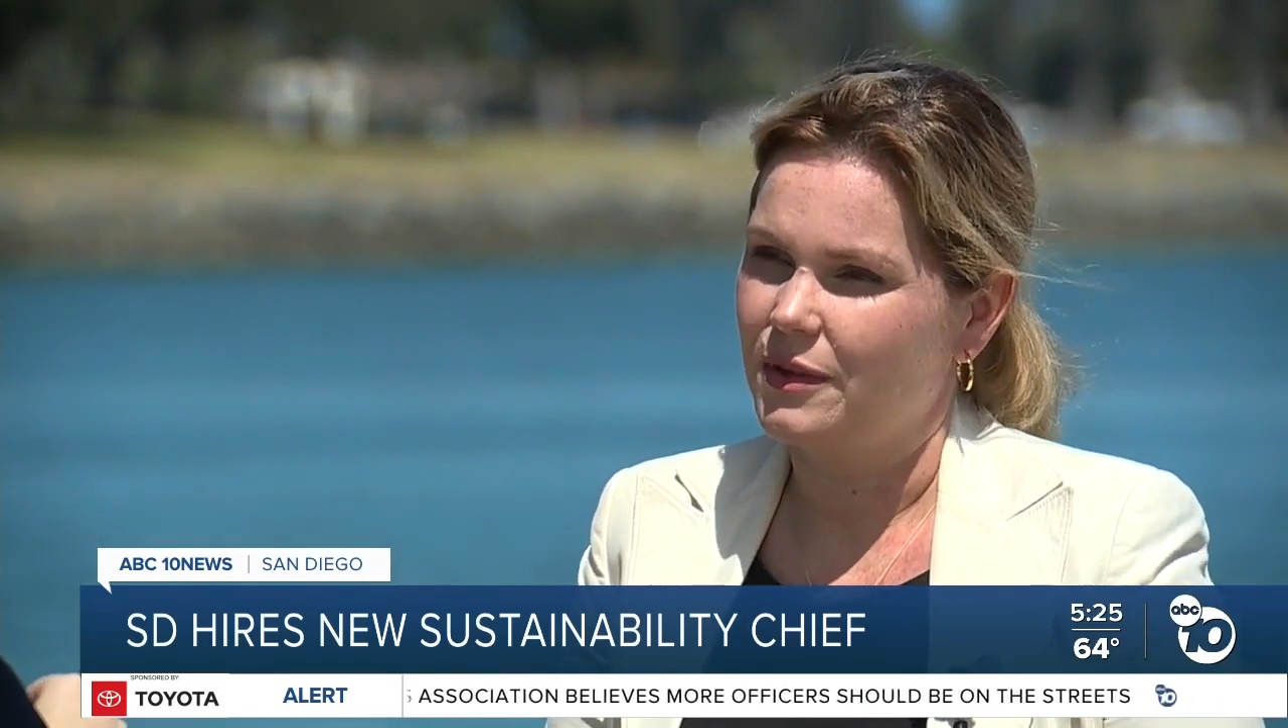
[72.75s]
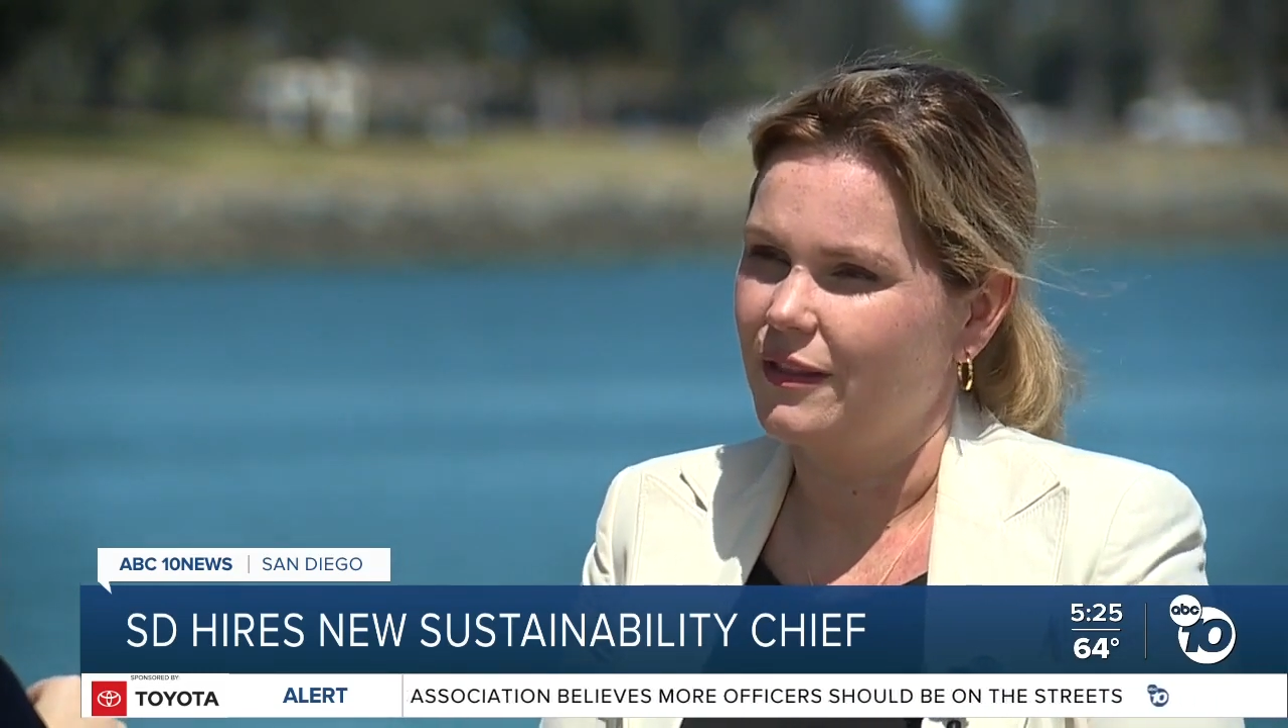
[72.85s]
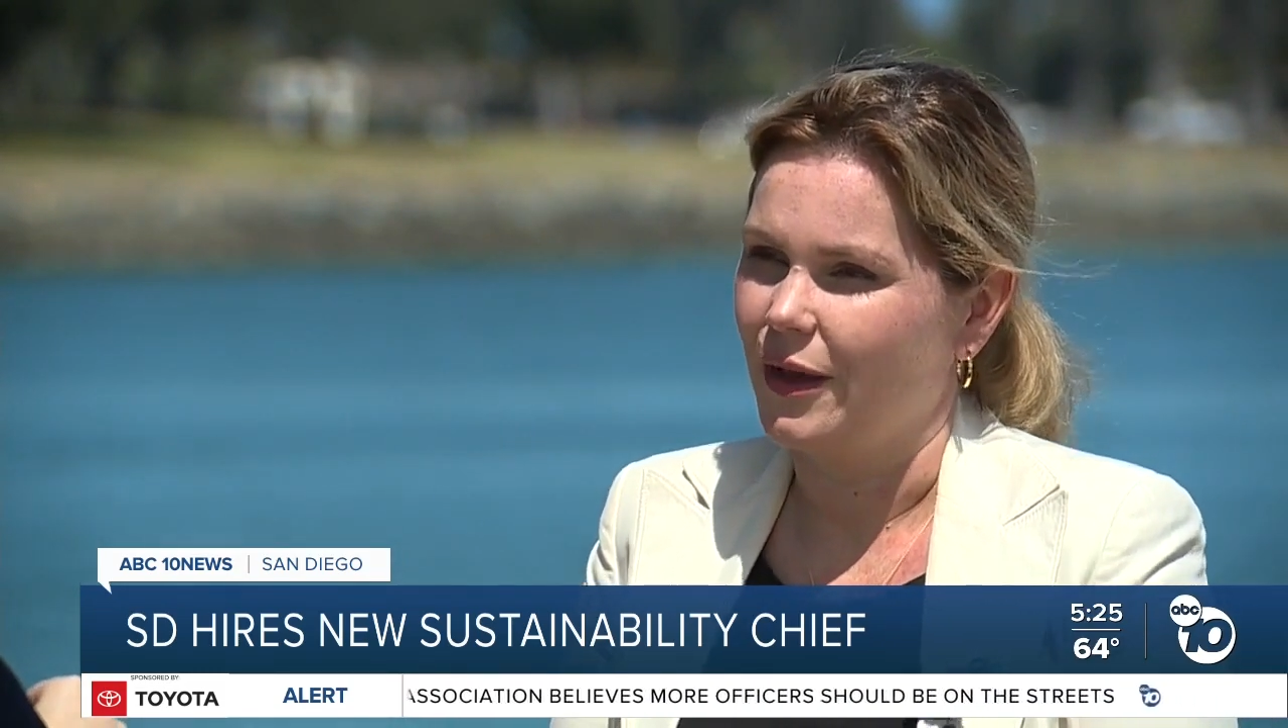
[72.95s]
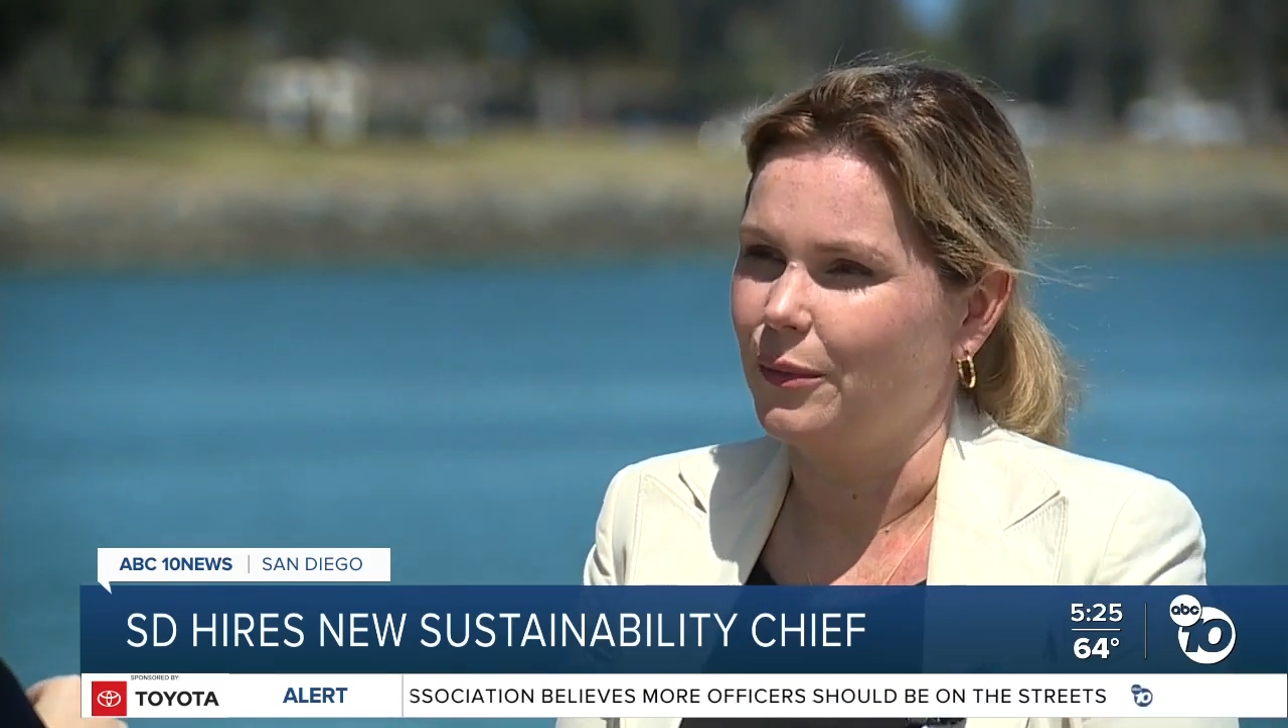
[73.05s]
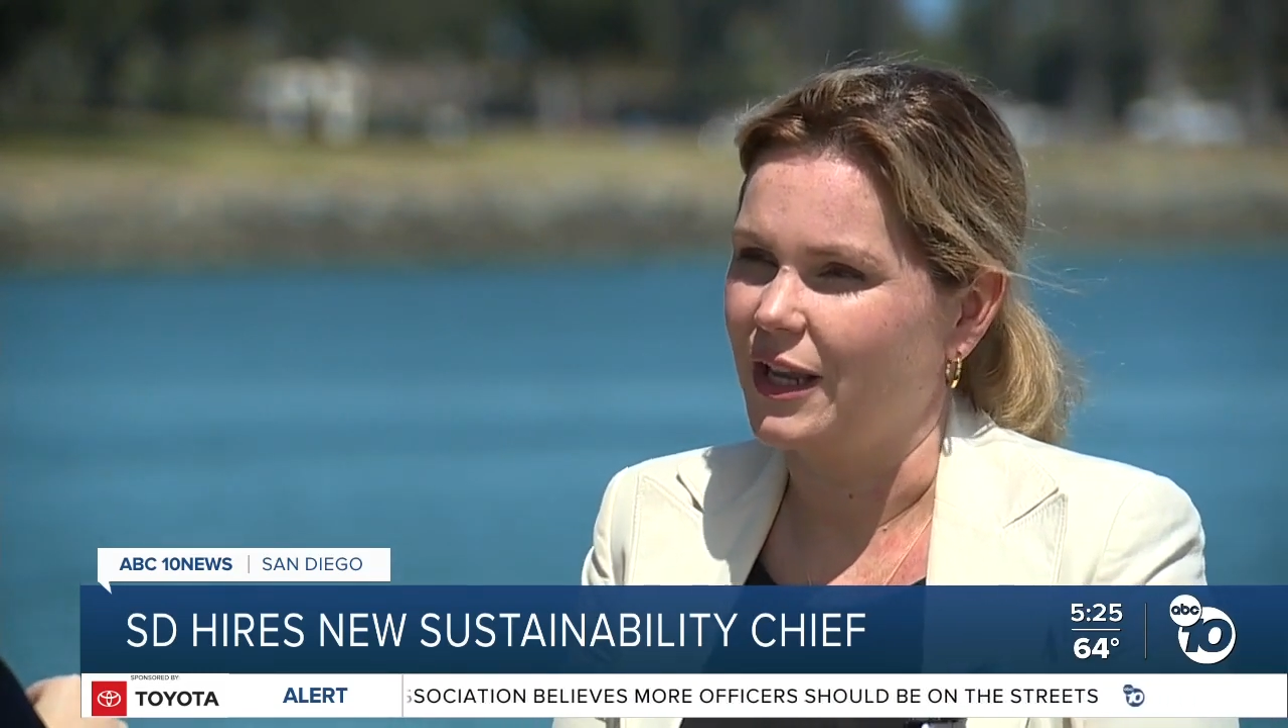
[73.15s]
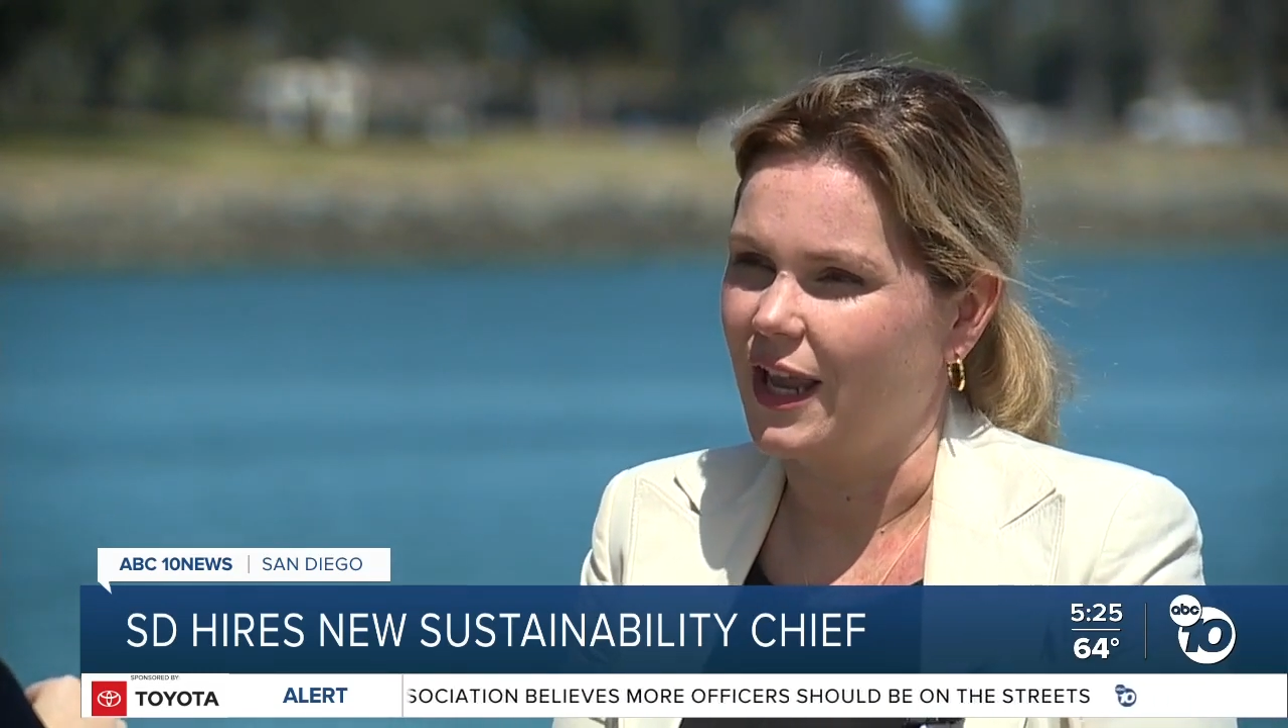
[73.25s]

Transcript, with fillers: that we